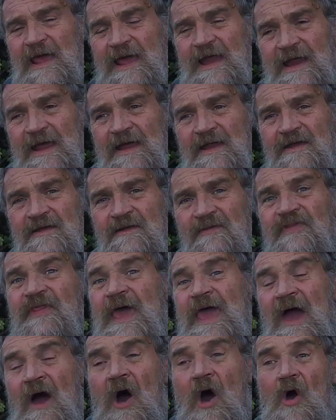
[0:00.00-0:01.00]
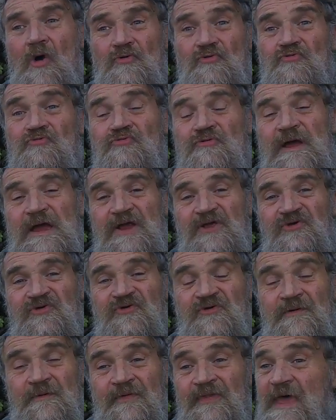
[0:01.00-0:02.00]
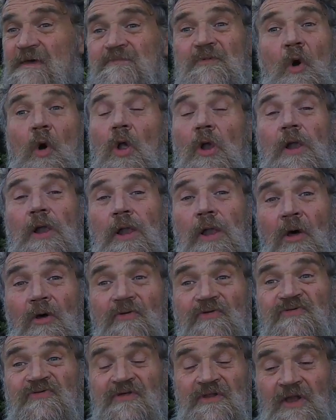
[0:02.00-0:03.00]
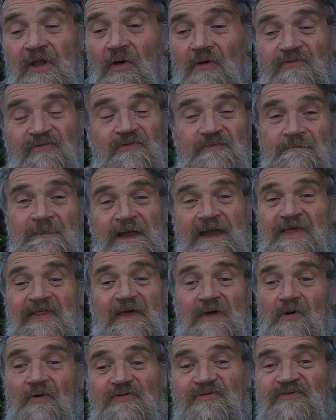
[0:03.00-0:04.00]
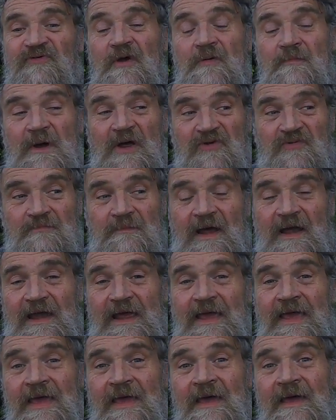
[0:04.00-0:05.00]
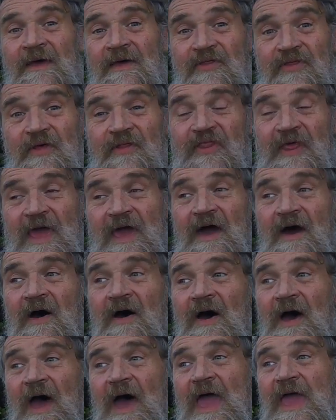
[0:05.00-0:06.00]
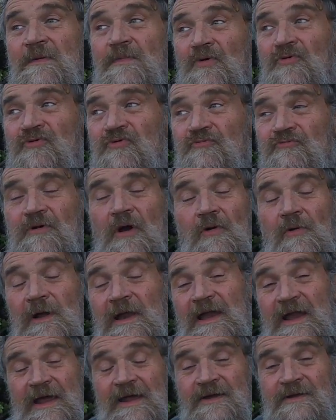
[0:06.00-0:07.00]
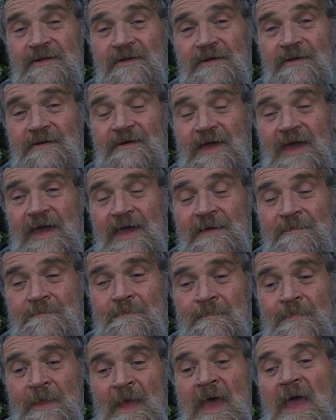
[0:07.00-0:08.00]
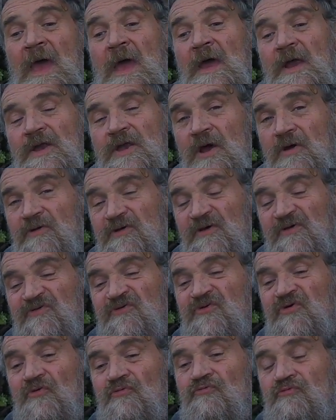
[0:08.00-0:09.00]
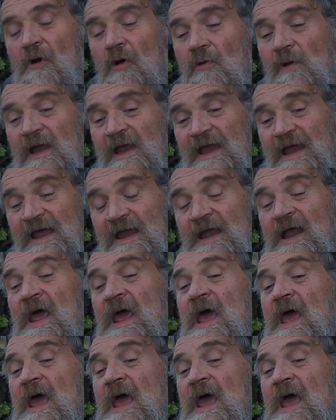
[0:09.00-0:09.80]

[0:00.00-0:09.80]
in it, they are rich. They've got lots and lots of money. They've got so much money that they are able to roll in it. Okay? Notice to roll in it